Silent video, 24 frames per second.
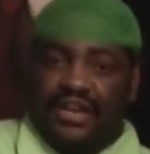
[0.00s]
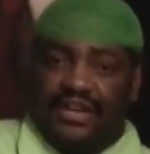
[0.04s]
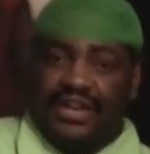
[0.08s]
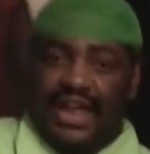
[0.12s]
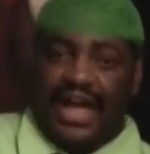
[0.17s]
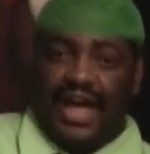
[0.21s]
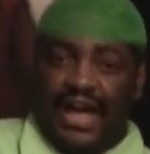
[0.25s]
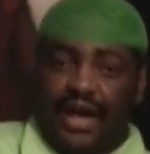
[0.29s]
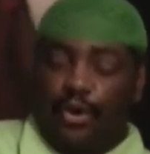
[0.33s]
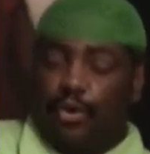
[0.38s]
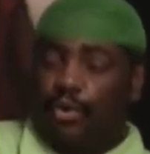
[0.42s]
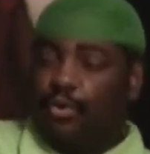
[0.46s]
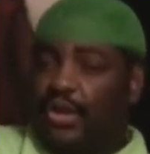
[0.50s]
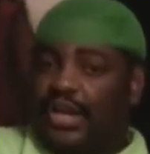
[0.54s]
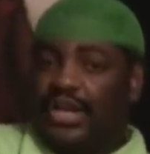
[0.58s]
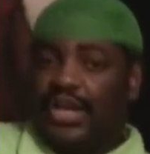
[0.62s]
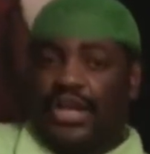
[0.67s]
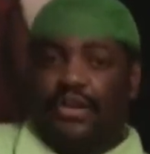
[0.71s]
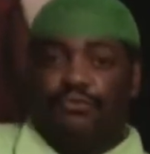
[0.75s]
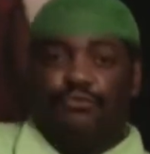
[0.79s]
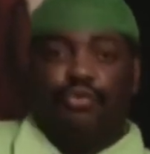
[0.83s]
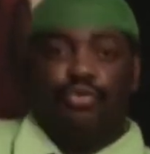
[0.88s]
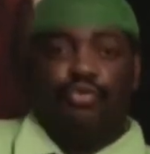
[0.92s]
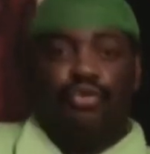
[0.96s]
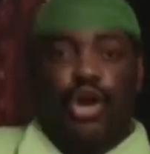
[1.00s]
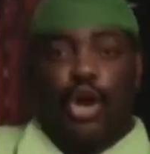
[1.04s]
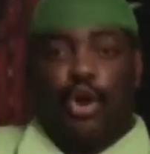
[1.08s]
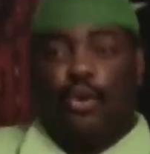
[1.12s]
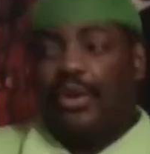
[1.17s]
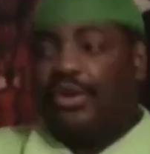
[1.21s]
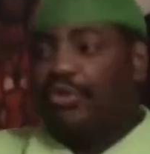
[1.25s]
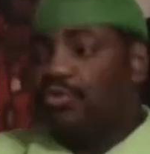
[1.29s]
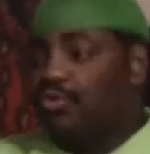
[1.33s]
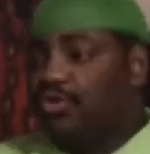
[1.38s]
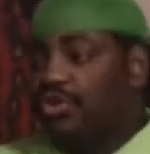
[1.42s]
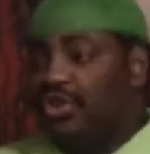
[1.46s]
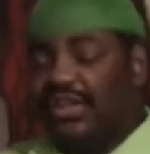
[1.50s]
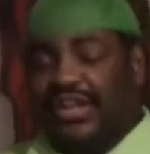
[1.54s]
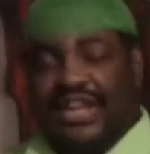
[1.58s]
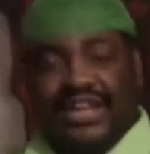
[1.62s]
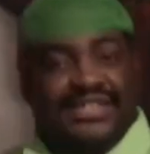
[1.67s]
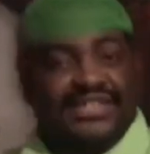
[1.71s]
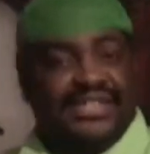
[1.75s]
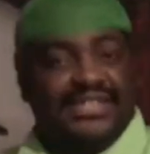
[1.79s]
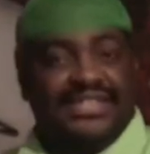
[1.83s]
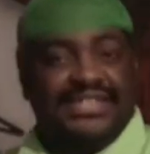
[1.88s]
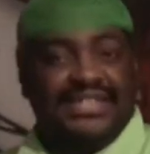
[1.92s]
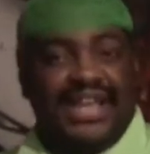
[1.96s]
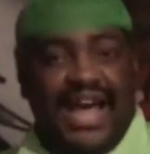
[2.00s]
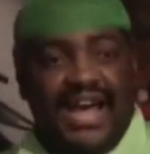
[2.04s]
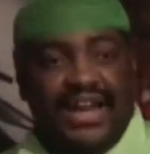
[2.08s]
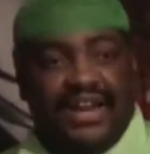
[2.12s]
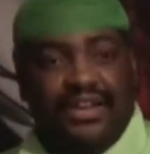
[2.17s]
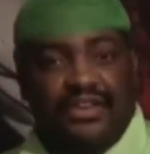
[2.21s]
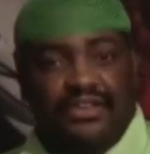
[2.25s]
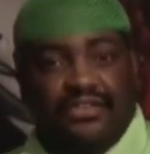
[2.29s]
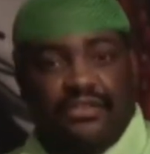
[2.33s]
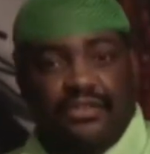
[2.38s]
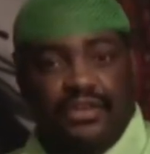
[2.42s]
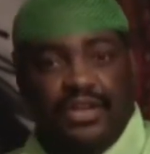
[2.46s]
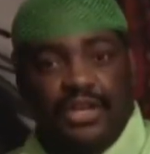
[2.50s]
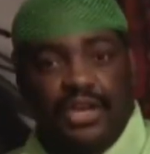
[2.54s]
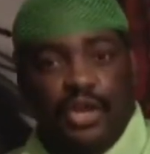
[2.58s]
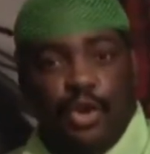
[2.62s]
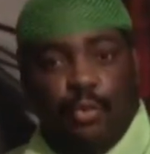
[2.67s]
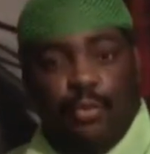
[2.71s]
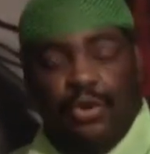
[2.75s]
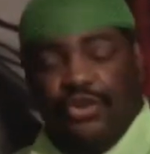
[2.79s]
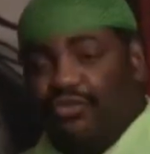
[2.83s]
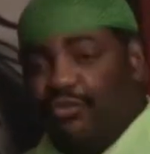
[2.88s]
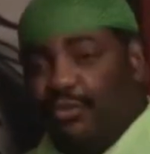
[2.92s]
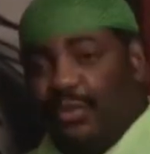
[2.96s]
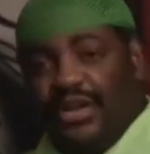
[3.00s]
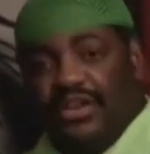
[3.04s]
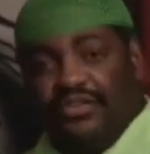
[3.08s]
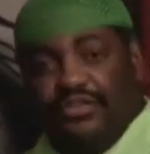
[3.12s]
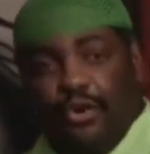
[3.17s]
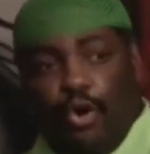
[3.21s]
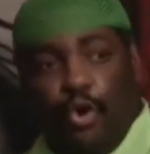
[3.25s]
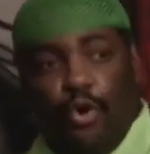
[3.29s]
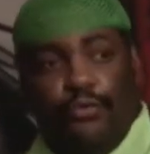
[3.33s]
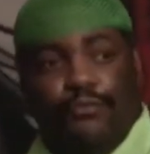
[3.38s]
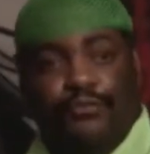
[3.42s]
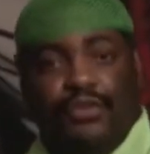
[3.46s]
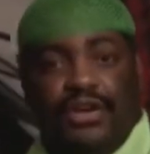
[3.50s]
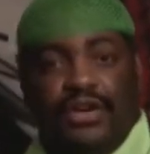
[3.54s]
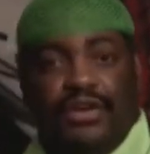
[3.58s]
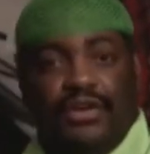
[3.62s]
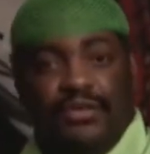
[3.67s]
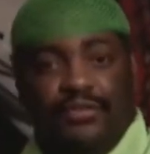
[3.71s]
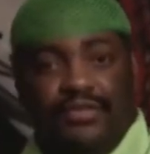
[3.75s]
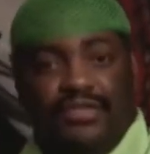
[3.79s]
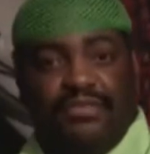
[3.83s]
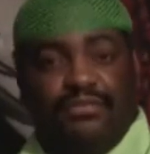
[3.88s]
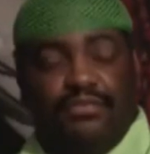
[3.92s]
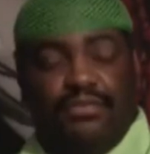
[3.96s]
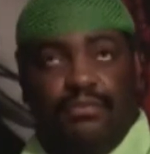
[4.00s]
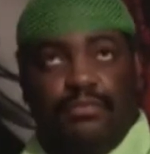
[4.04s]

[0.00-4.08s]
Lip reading: Now, if you go and you look at Tacitus, which was over